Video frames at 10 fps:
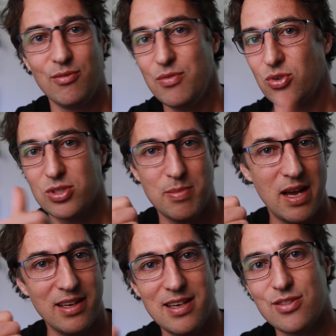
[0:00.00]
We've talked
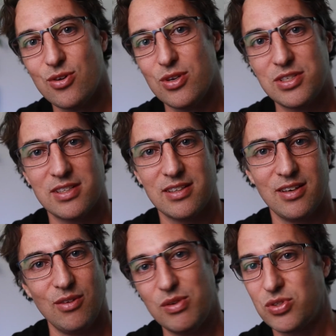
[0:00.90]
about ethos,
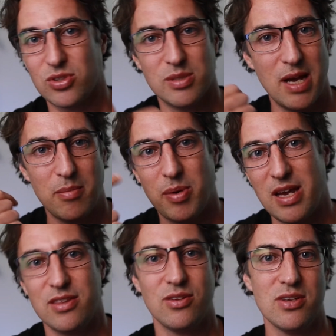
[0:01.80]
we've talked about
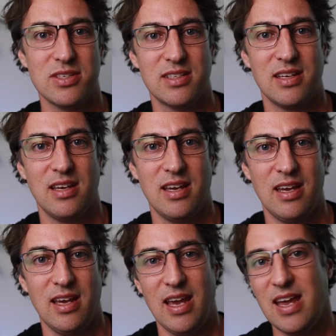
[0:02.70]
pathos,
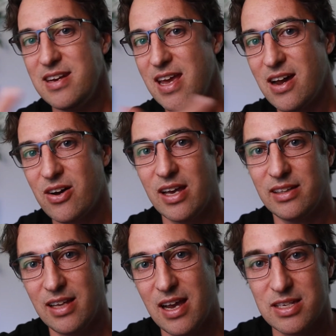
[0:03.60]
and now
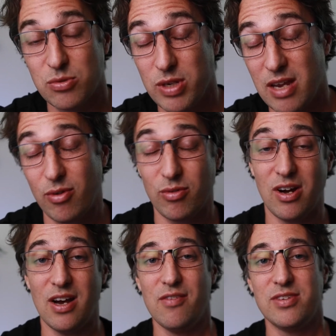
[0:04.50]
at last we have
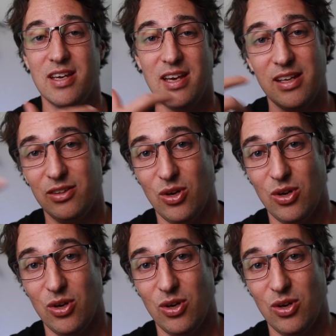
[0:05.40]
arrived at